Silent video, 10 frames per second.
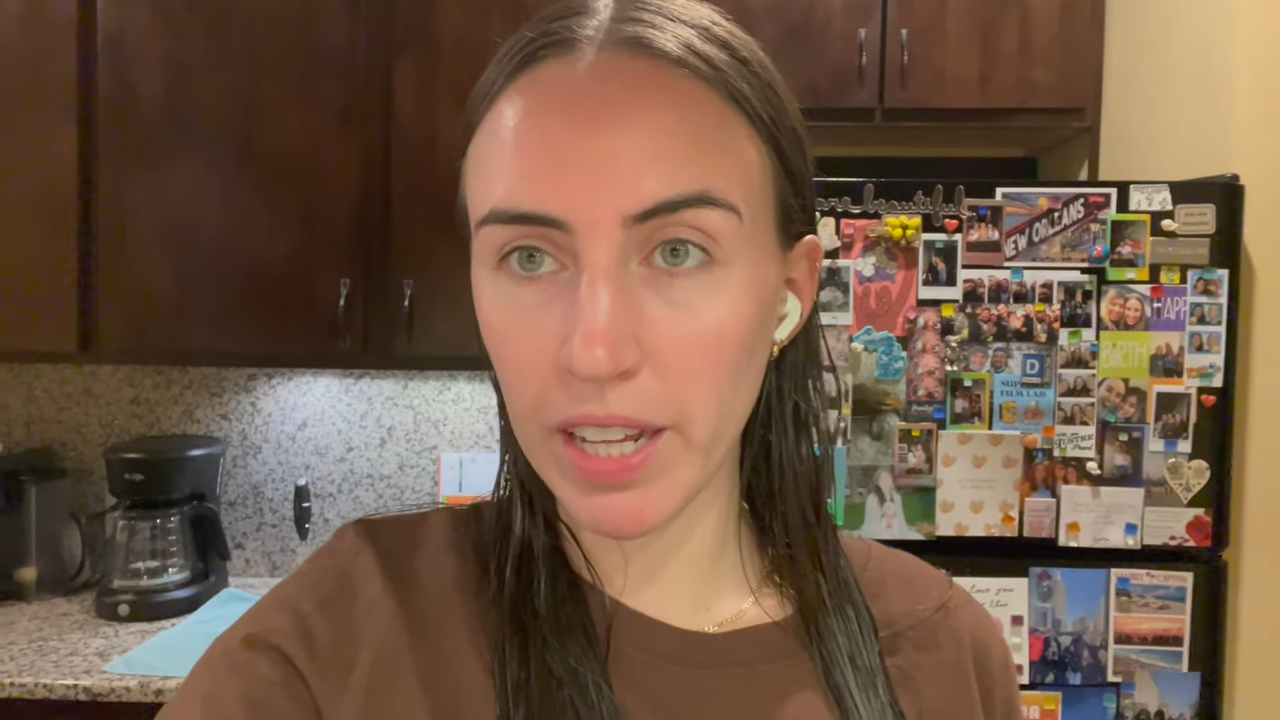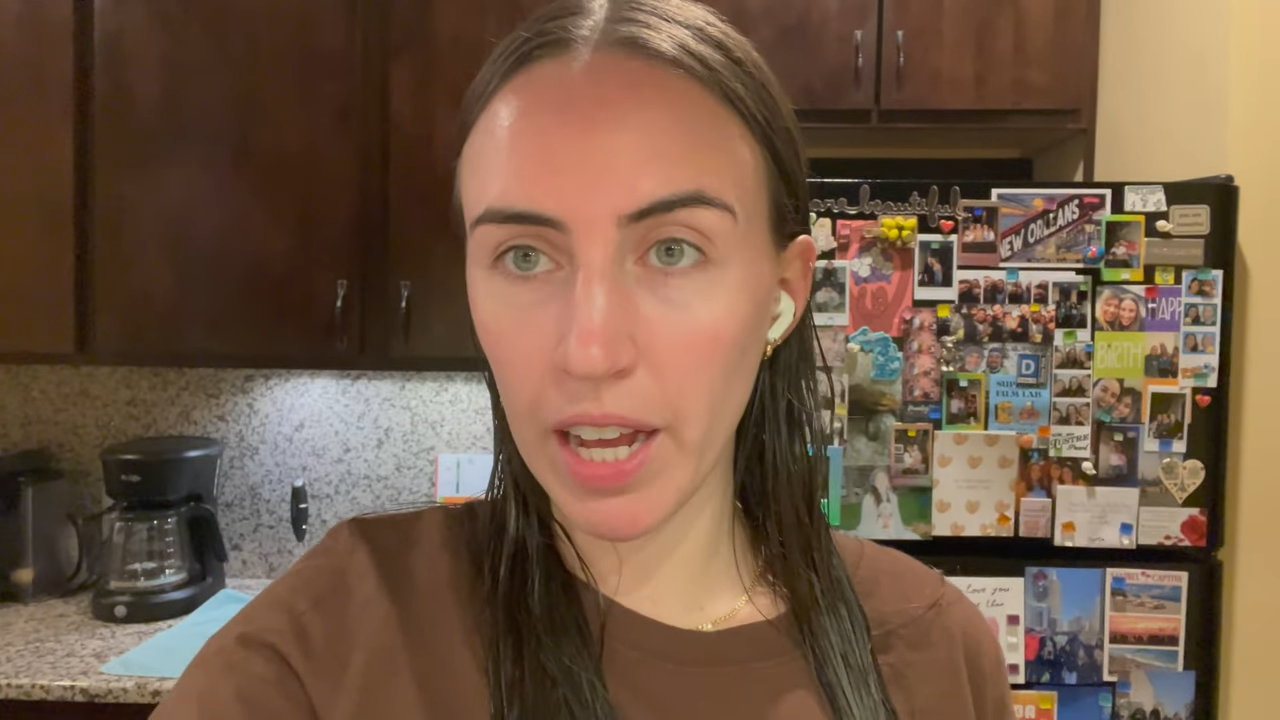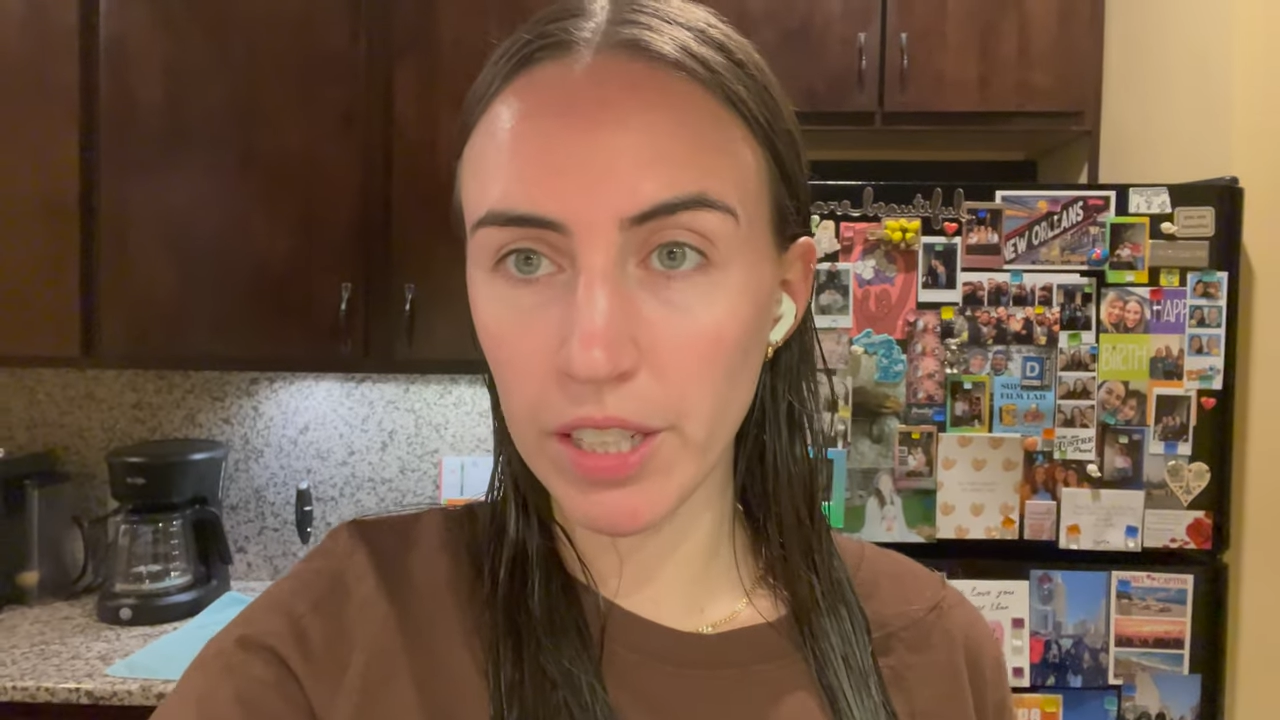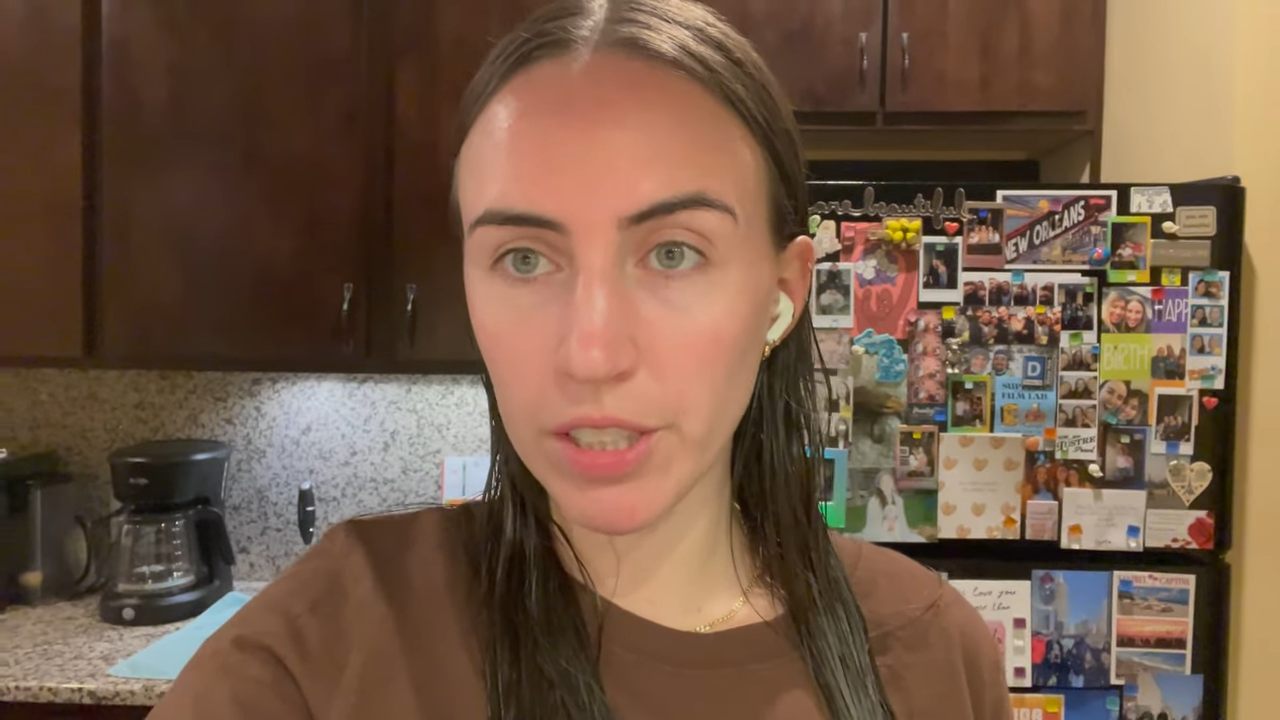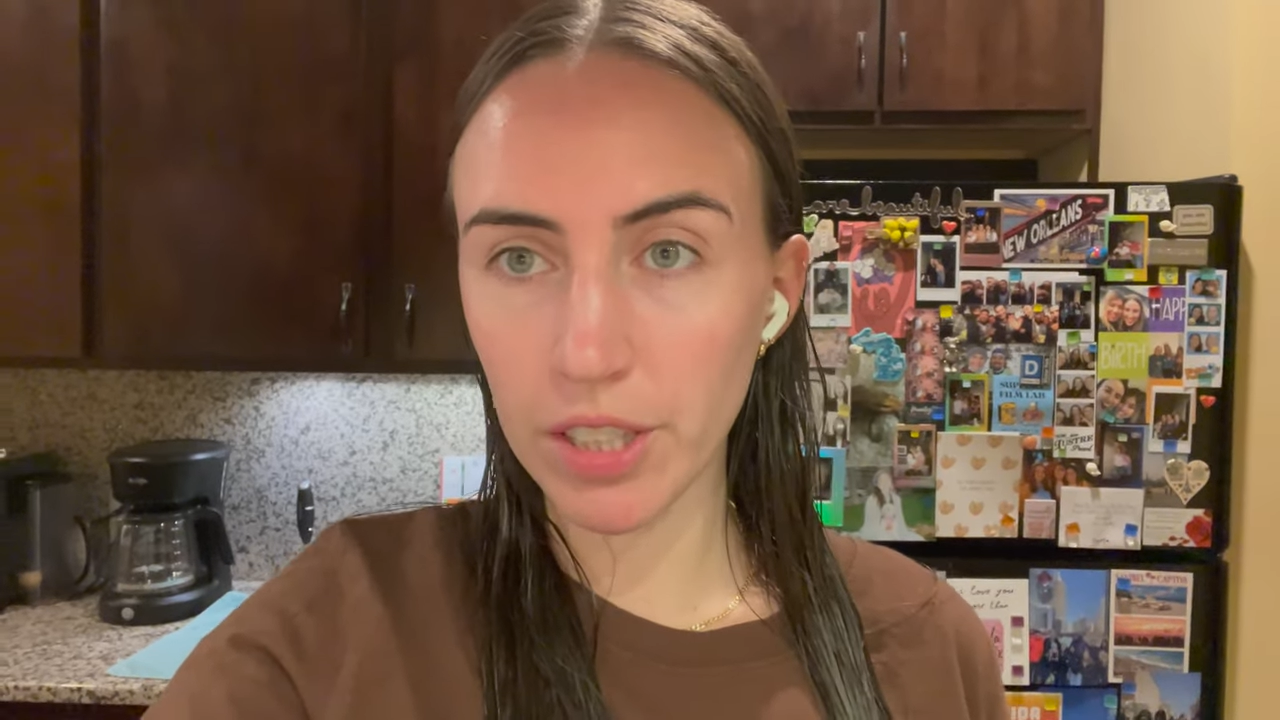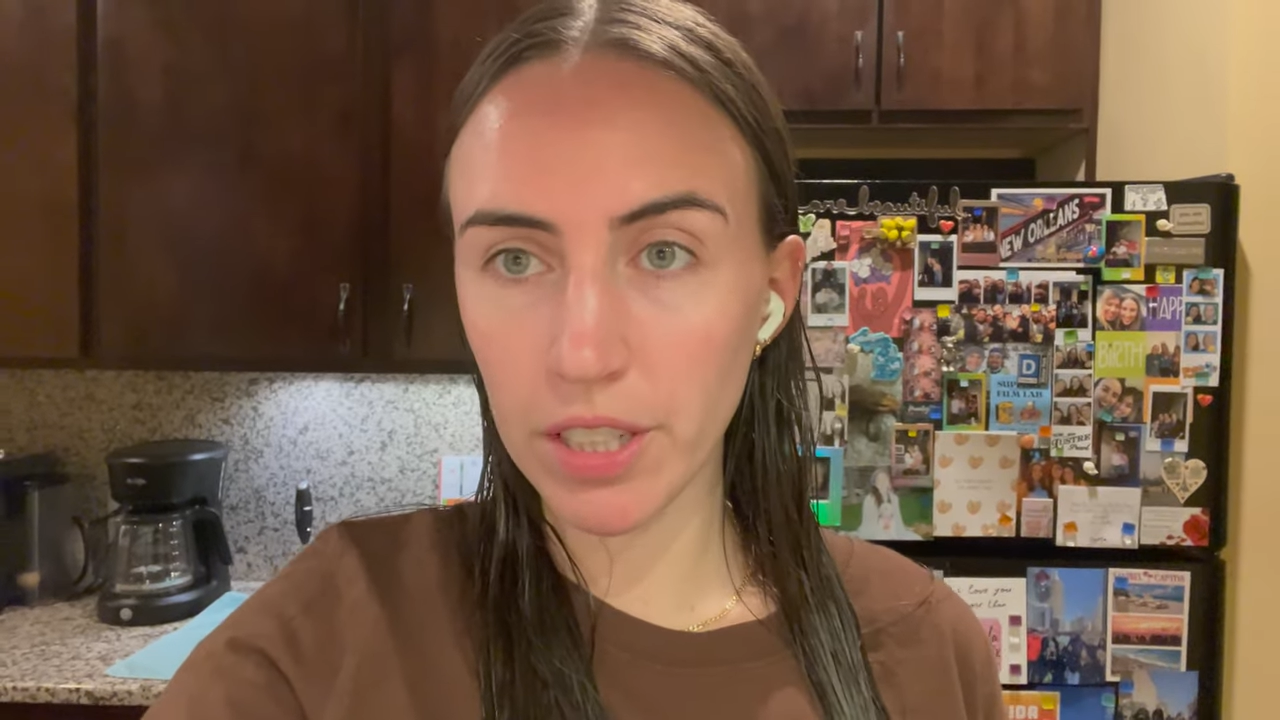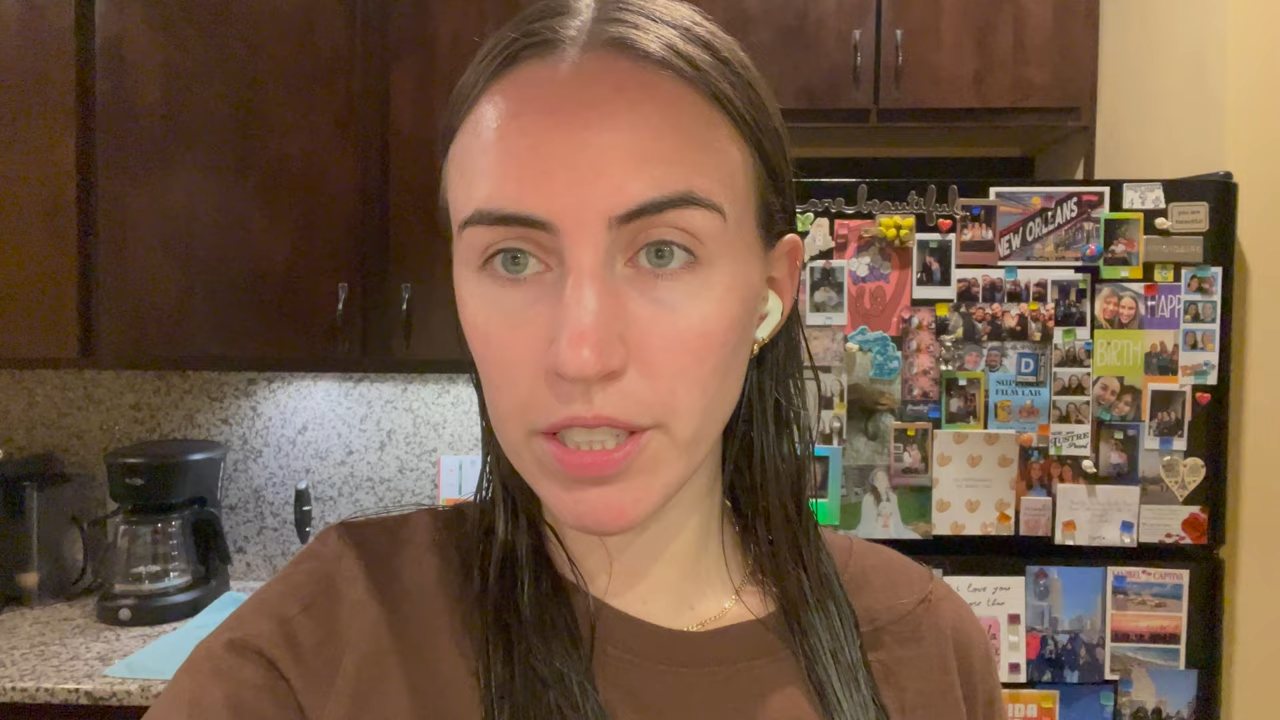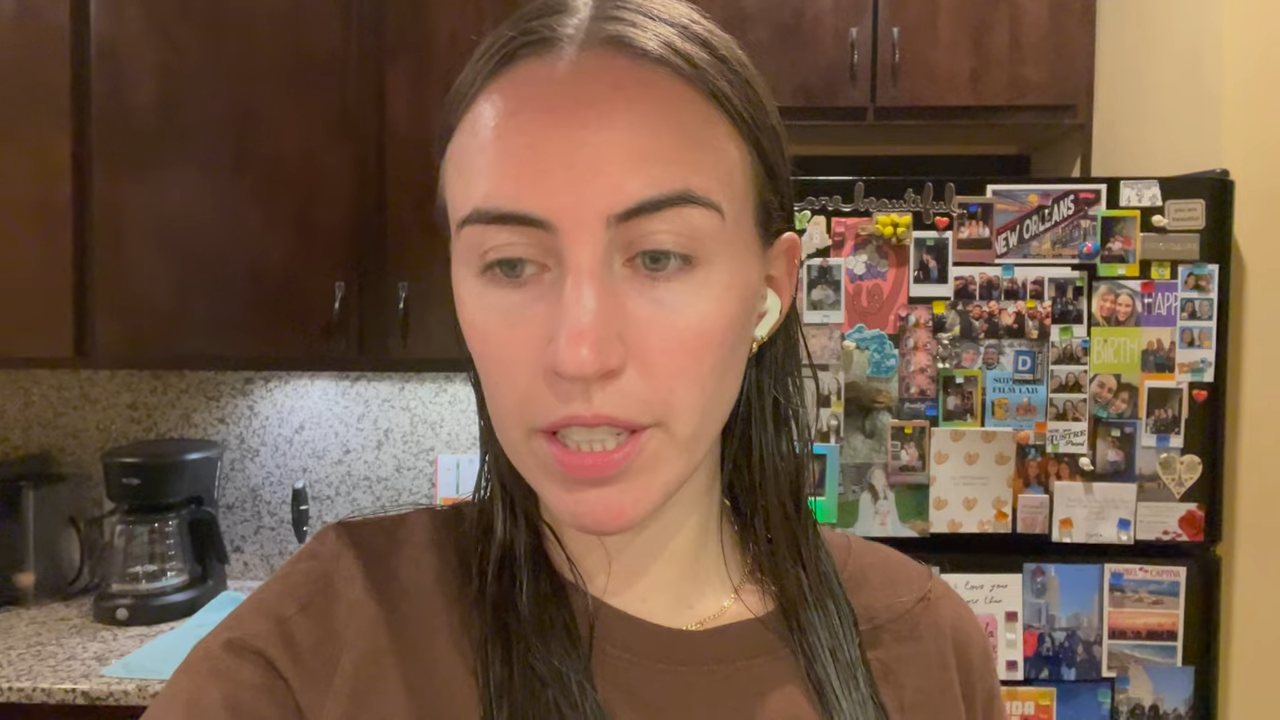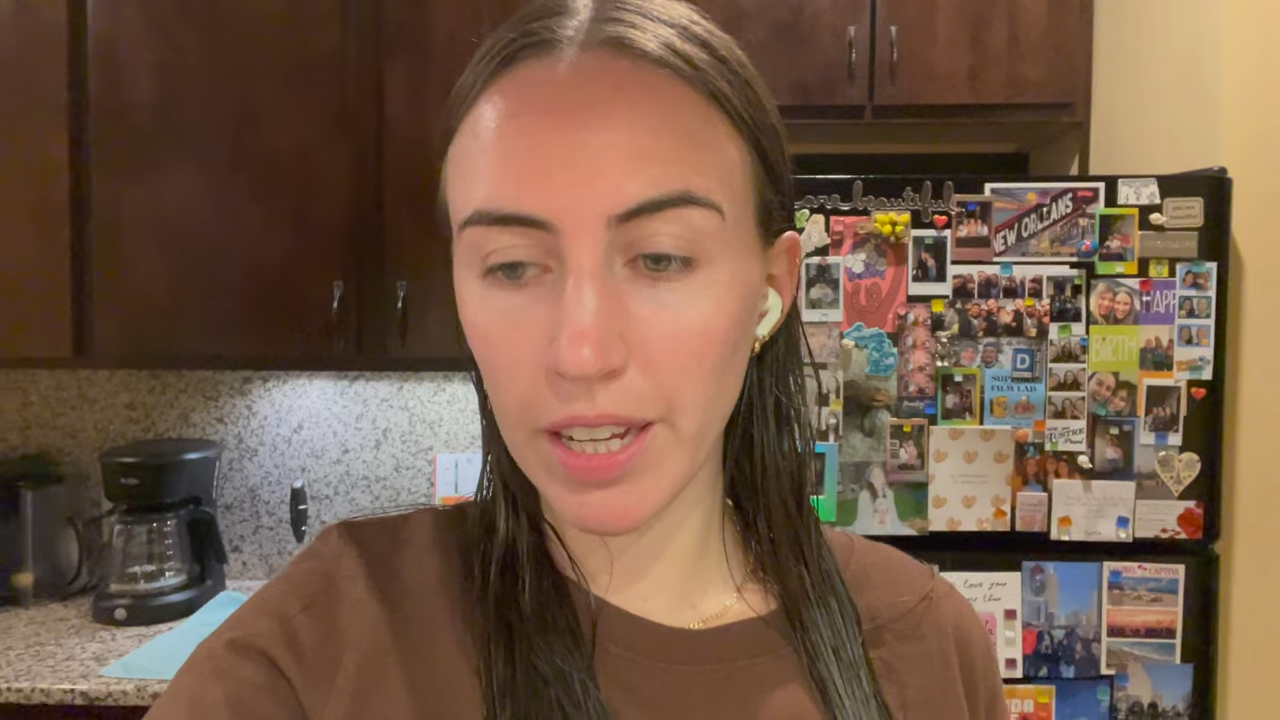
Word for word: calendars